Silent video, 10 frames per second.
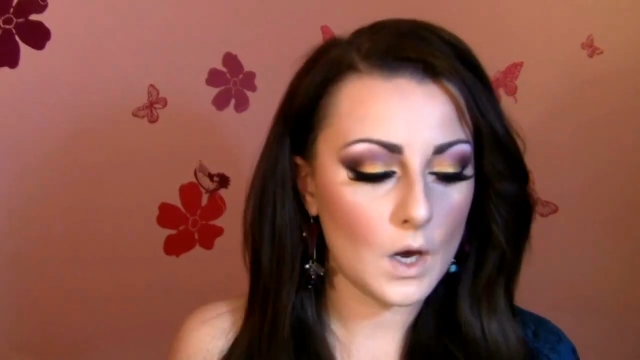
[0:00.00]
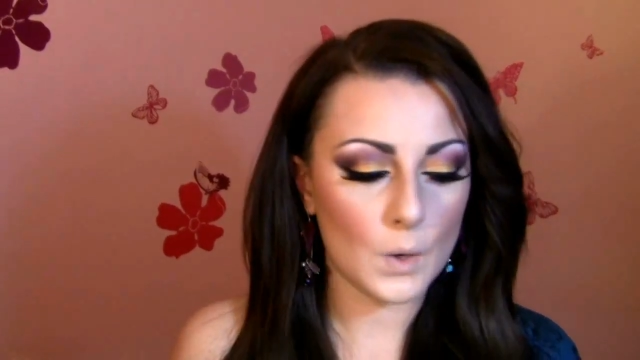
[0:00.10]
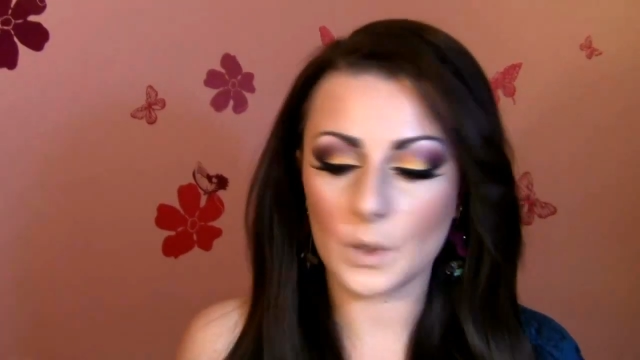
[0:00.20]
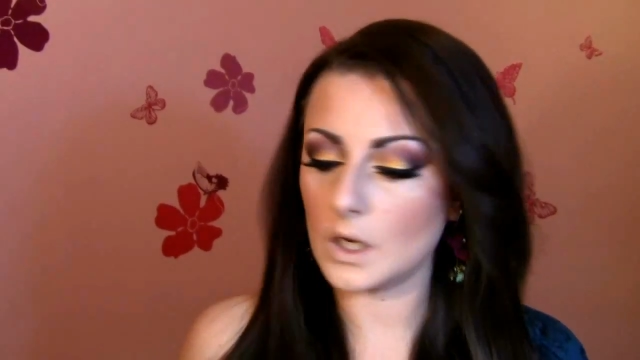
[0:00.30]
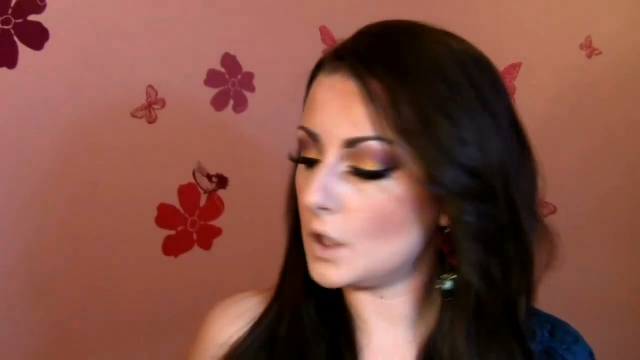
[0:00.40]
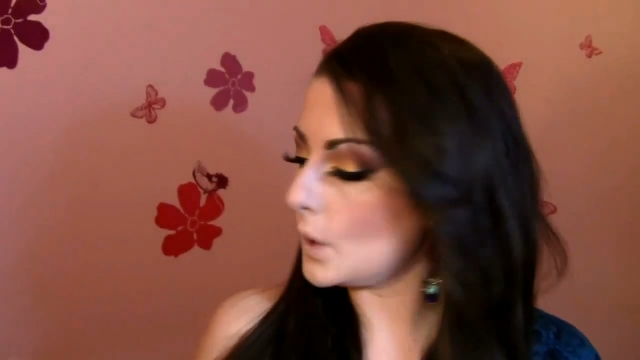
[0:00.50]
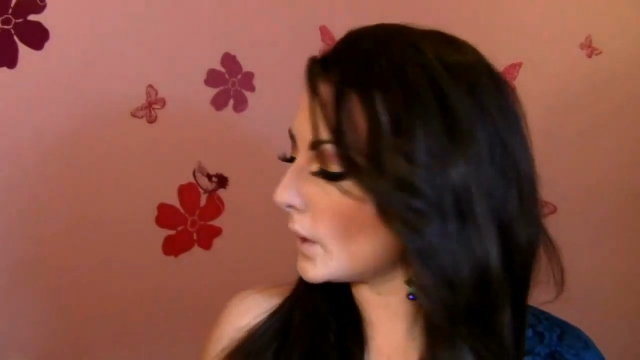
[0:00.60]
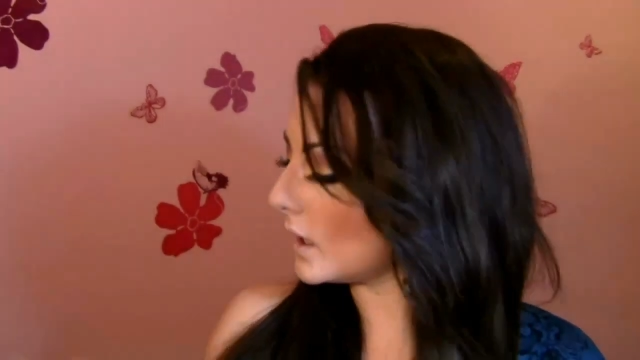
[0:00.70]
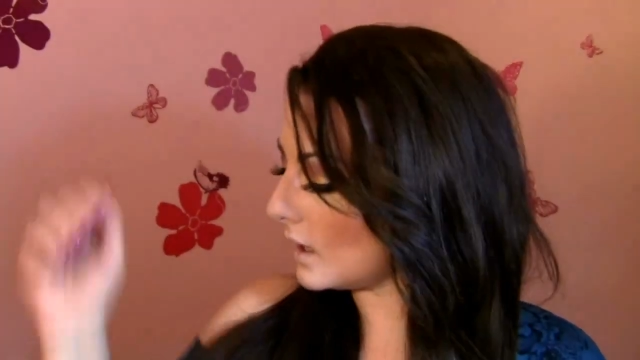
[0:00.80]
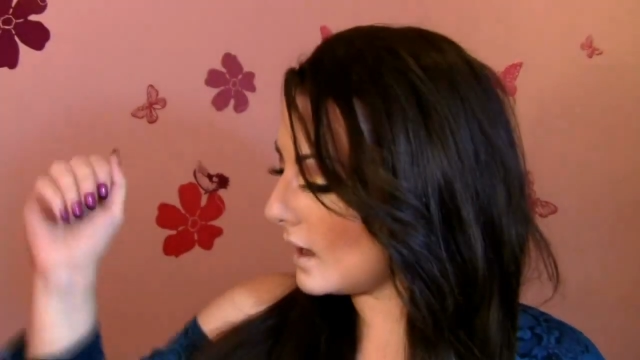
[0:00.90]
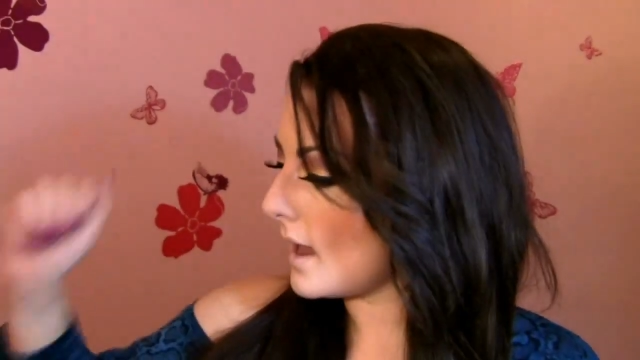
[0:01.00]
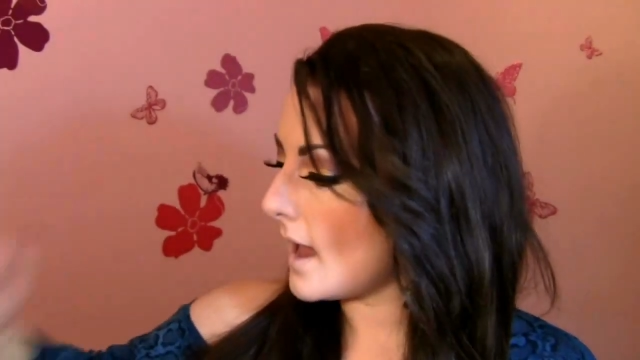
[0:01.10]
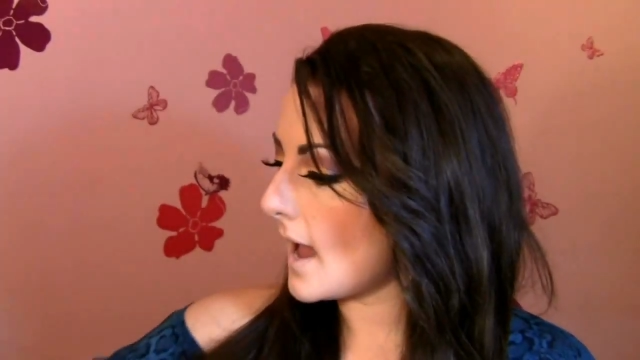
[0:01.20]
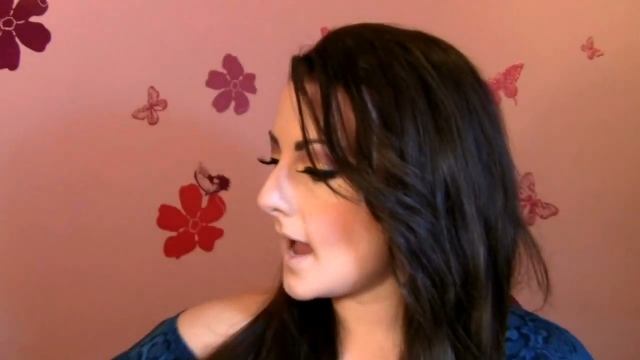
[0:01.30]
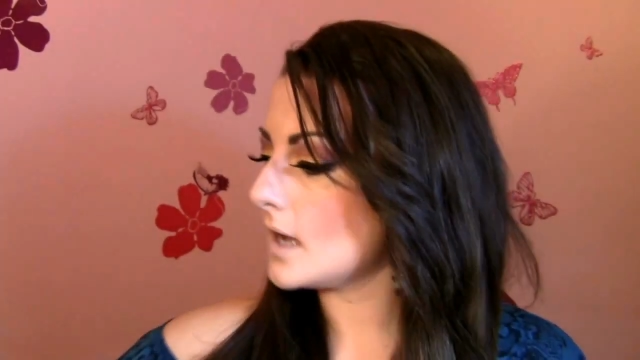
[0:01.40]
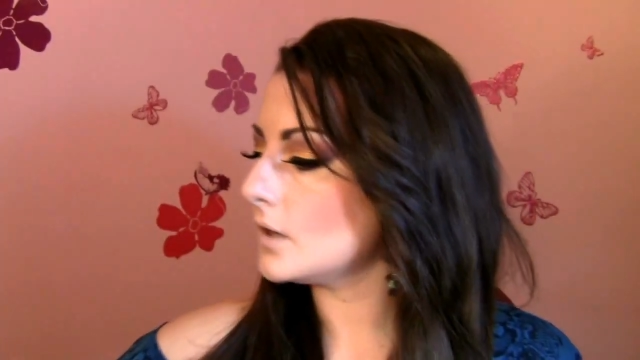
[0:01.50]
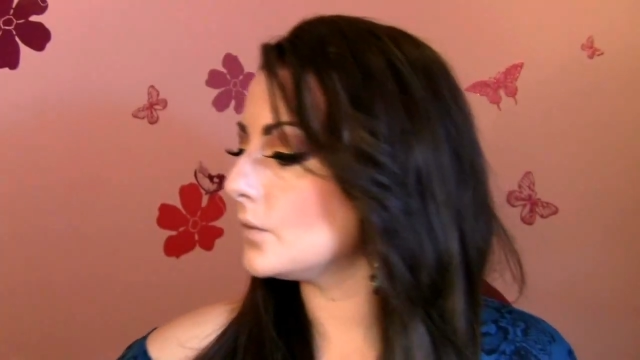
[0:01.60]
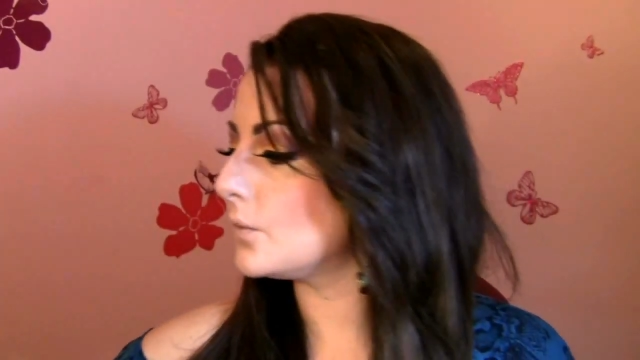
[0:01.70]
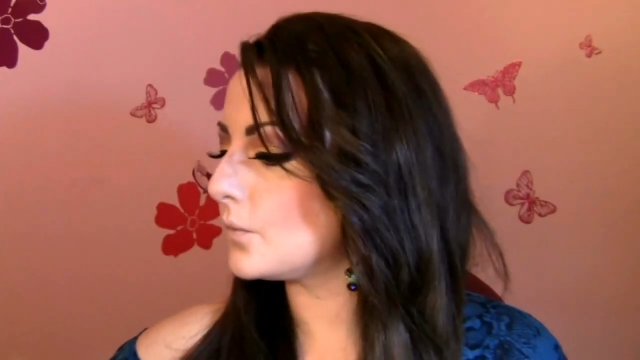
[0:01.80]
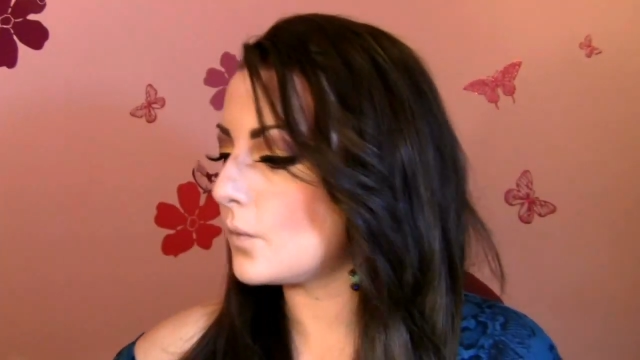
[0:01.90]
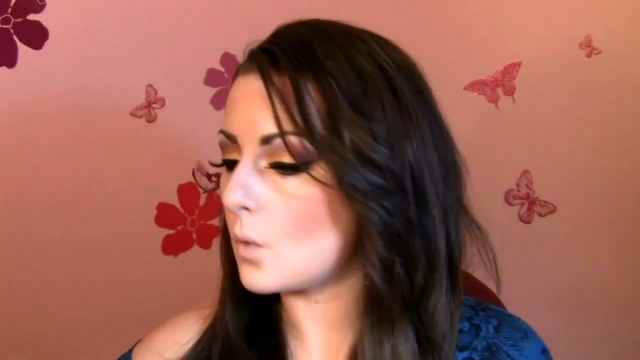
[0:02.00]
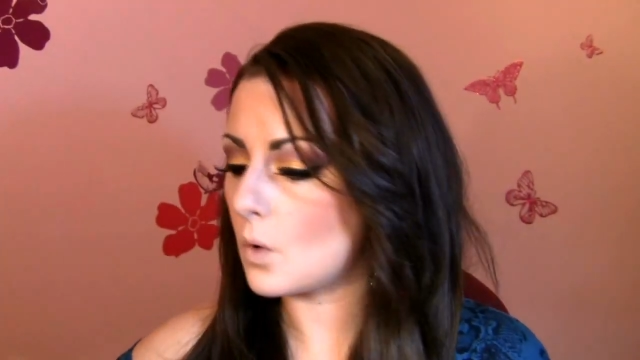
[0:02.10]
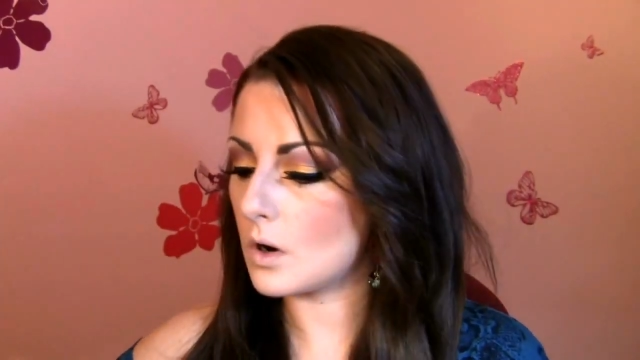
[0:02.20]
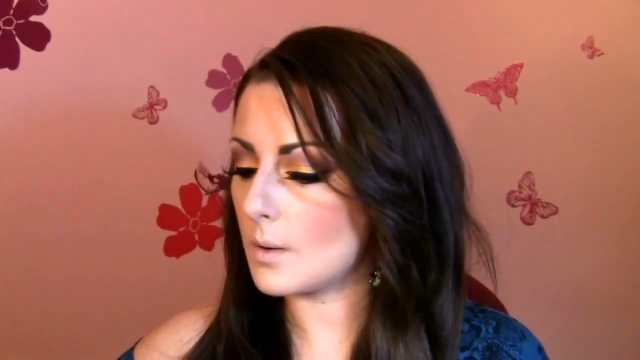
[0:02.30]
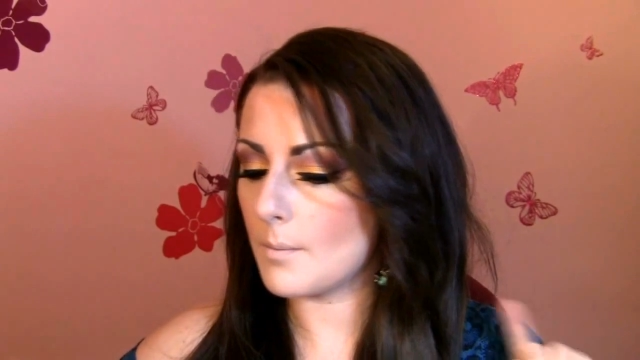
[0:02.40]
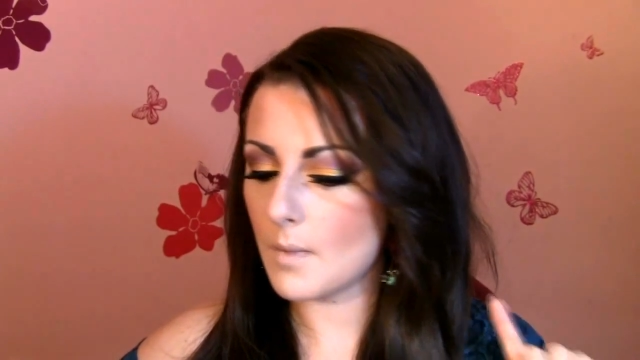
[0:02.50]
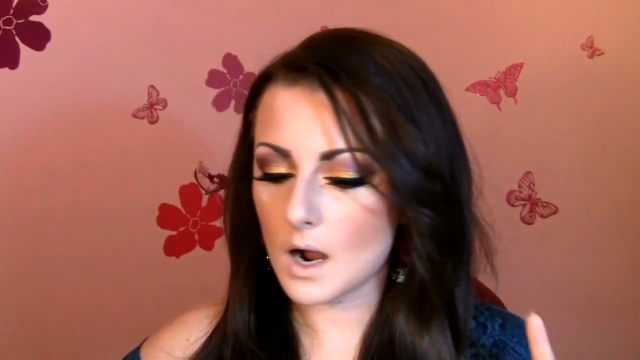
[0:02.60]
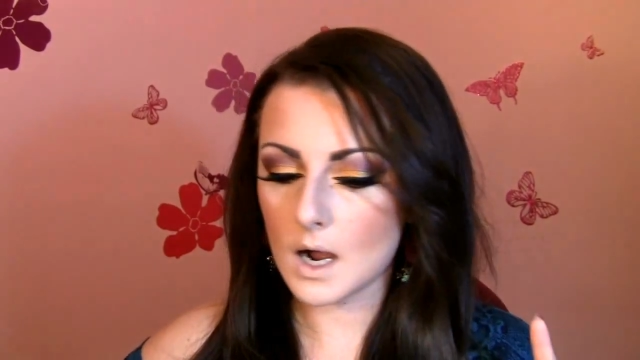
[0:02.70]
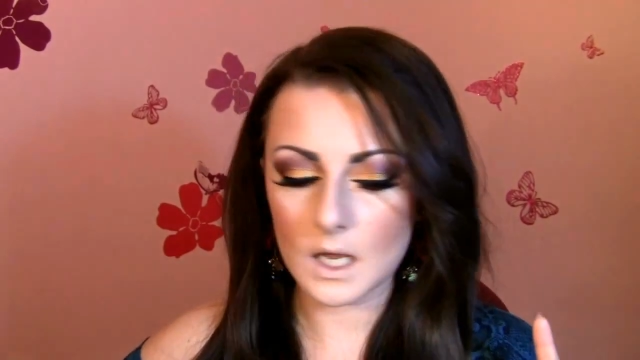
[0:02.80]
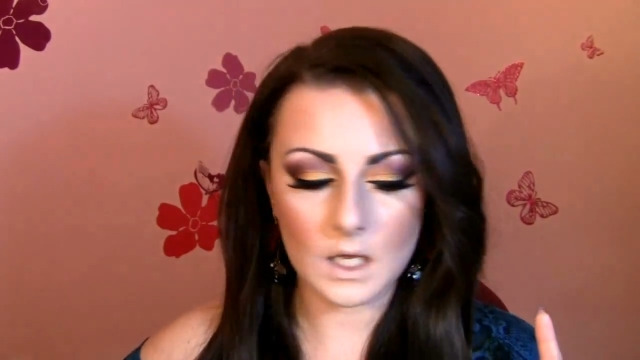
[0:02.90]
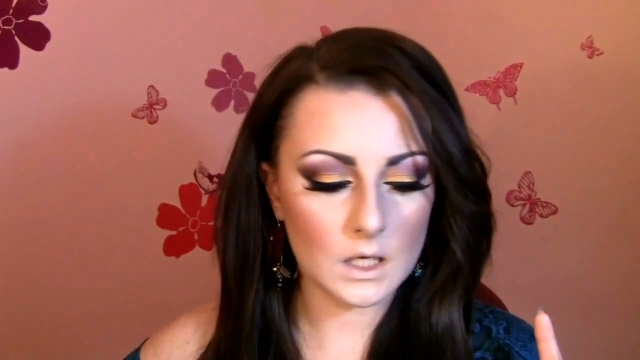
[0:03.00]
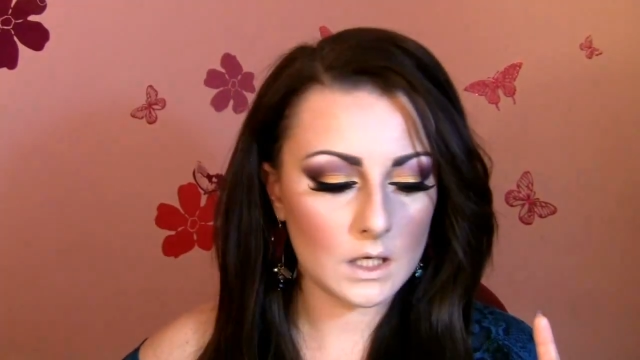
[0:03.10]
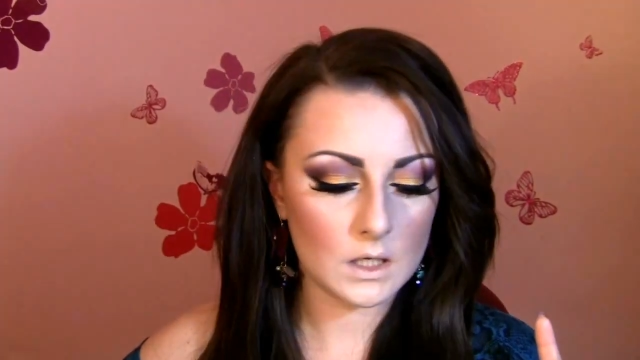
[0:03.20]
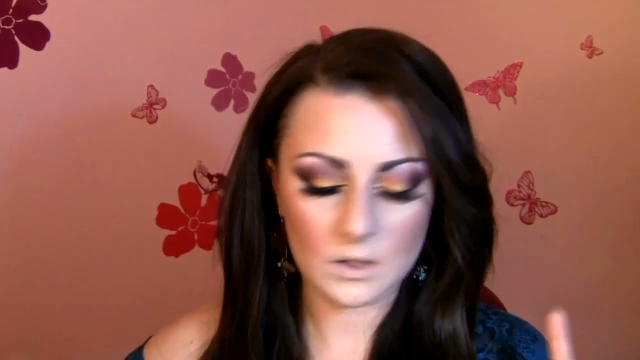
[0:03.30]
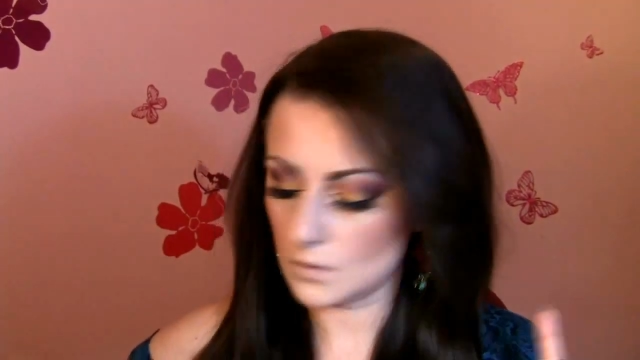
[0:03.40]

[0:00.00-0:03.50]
Okie dokie, and for my